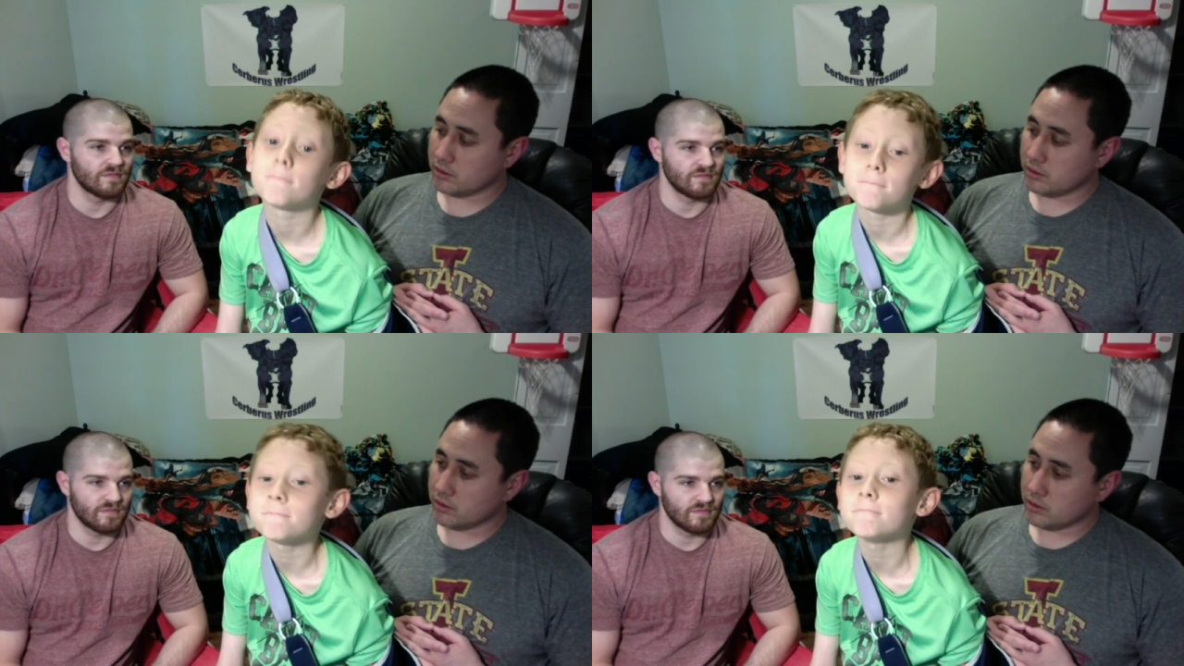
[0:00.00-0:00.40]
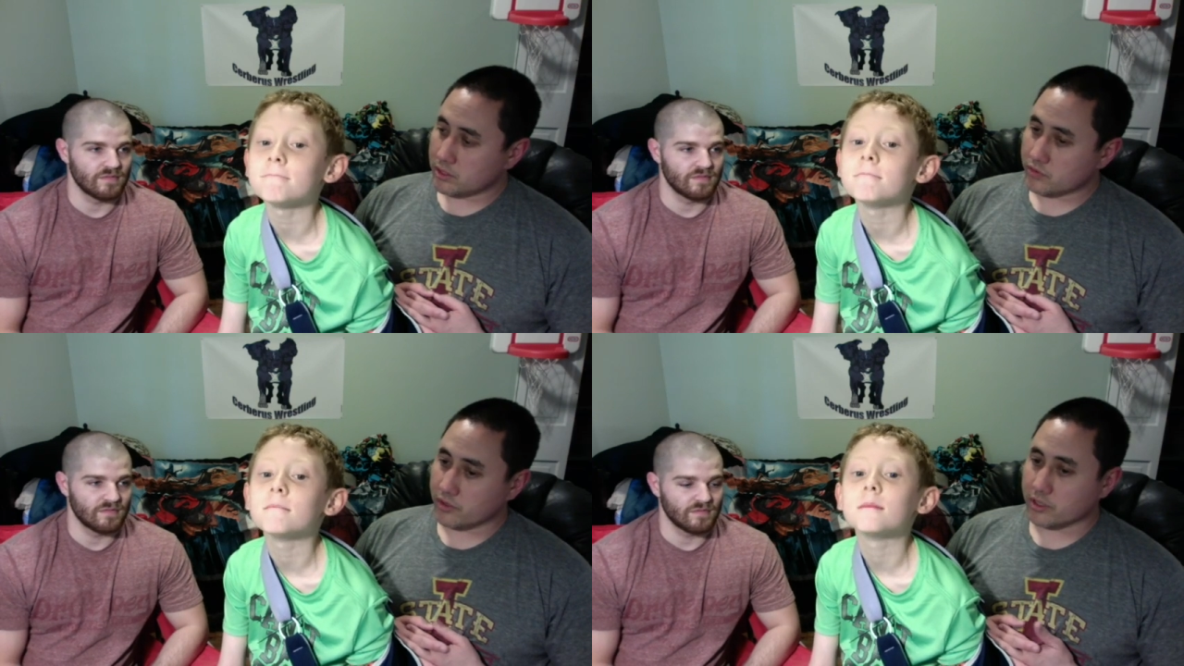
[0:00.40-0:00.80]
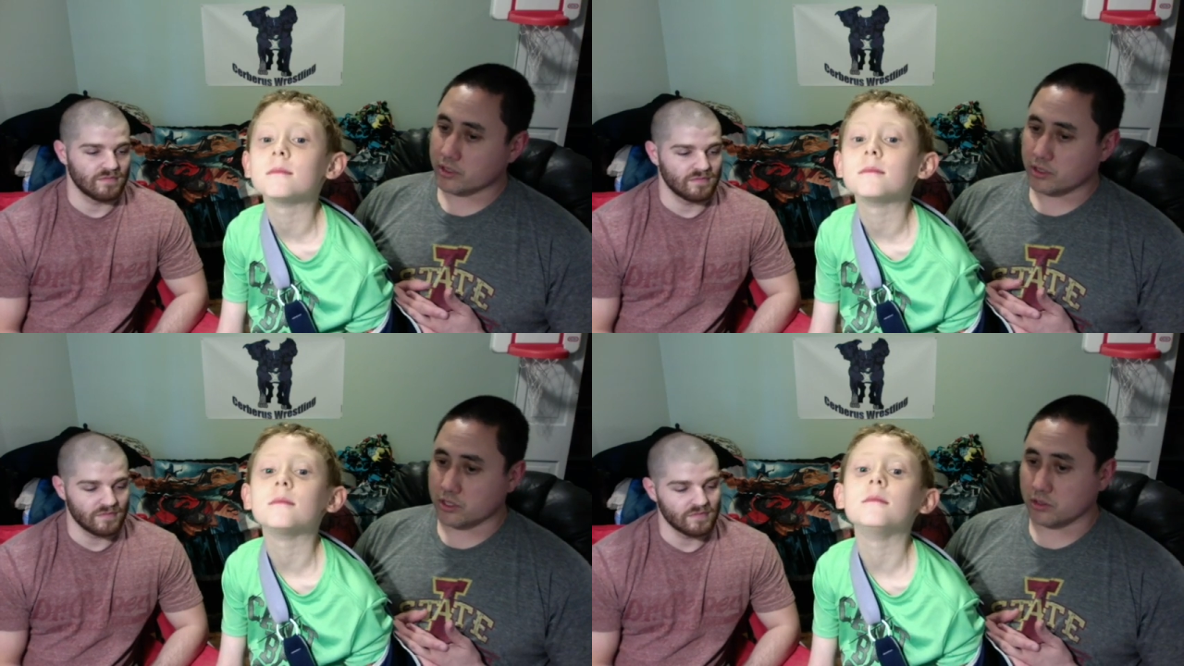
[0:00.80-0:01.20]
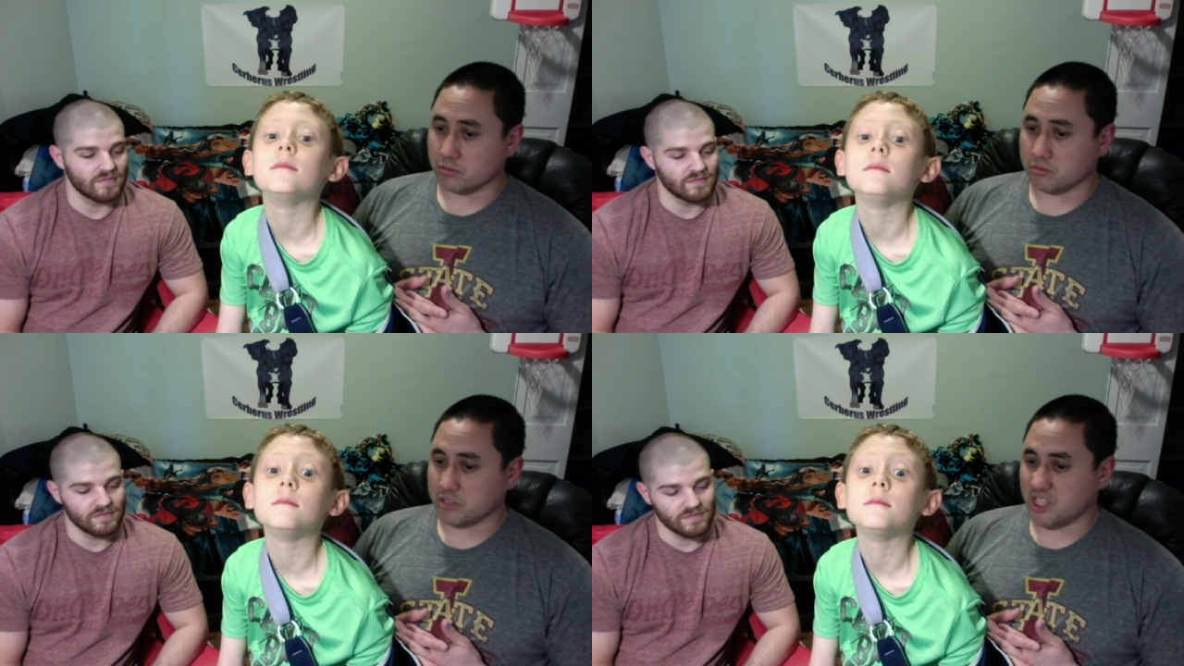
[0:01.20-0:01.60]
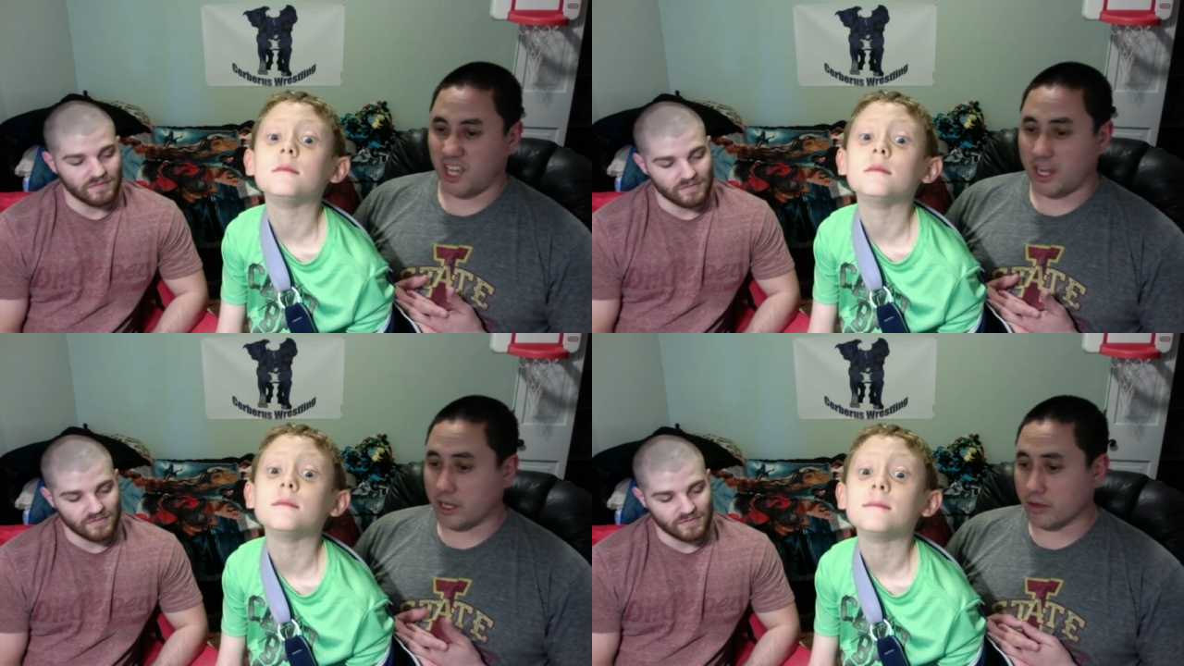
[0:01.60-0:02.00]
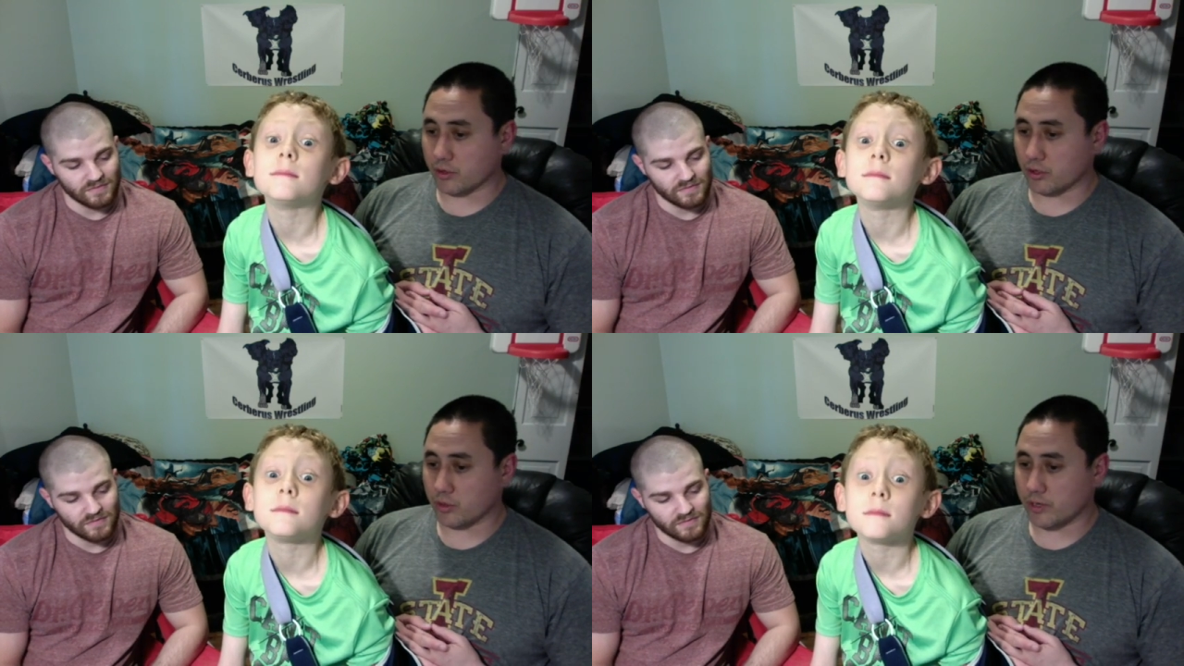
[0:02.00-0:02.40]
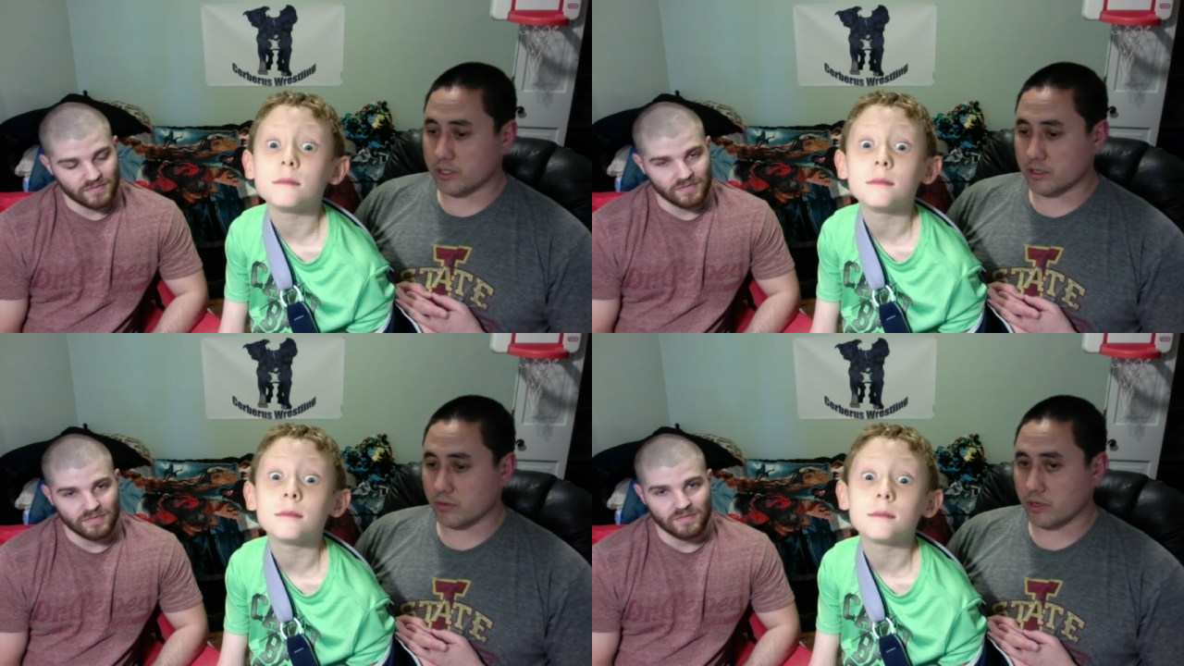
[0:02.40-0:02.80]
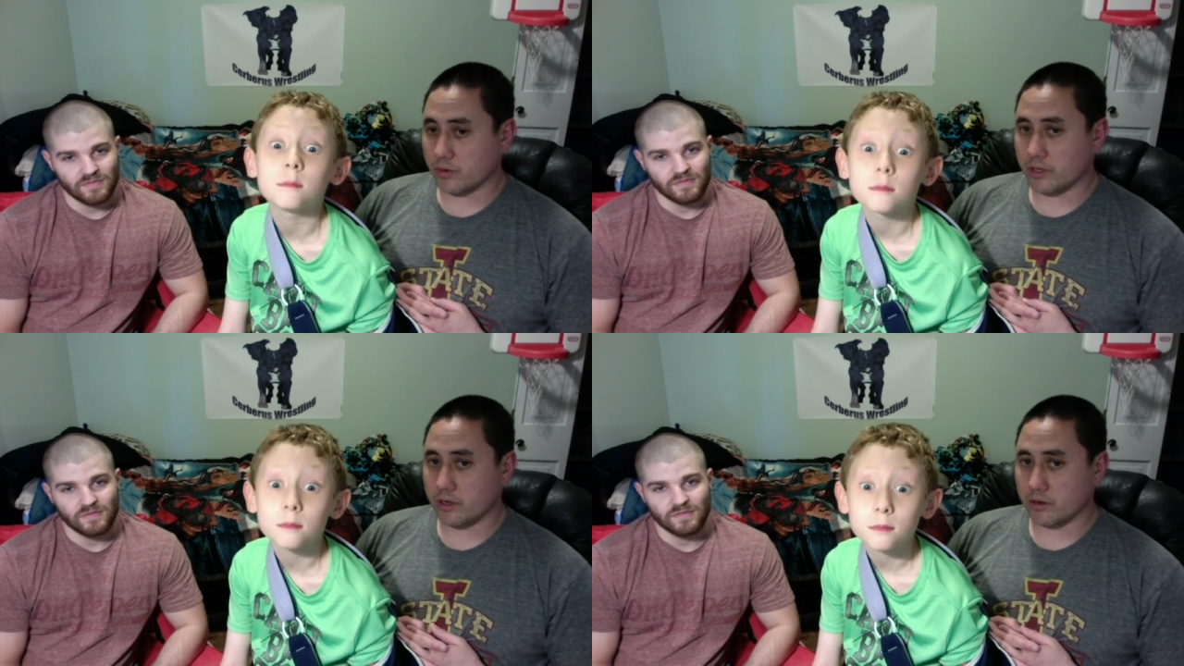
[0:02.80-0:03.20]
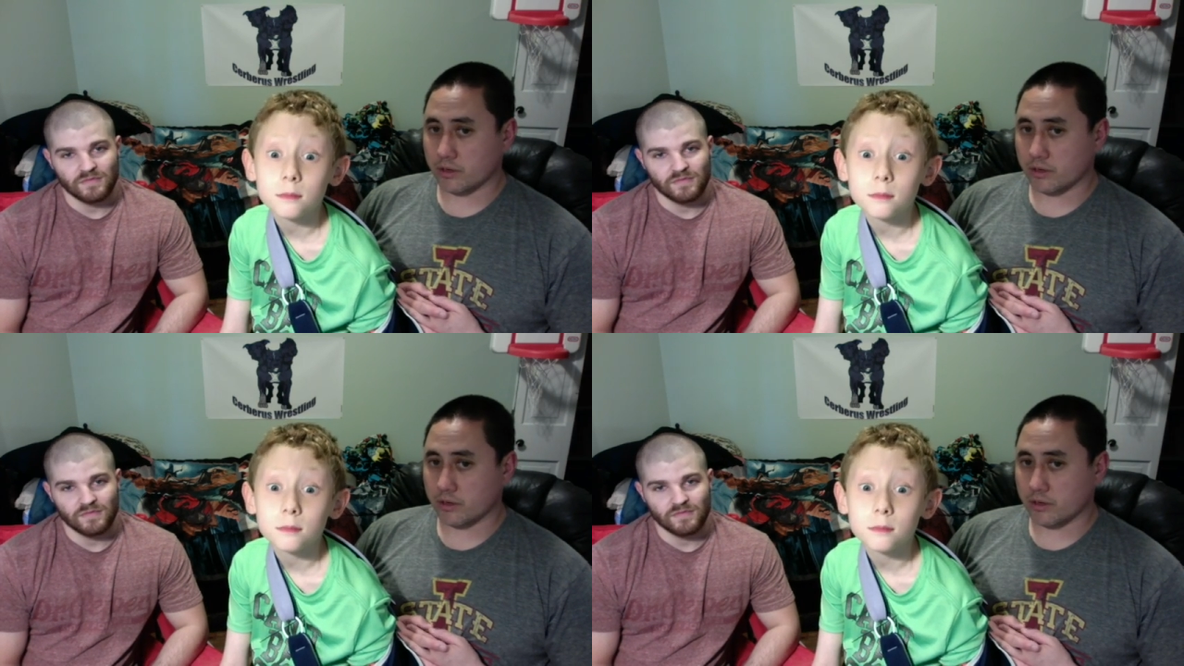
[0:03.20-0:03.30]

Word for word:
Speaker 1: Mm-hmm. That's fun. Did you see any other good wrestling while you were there,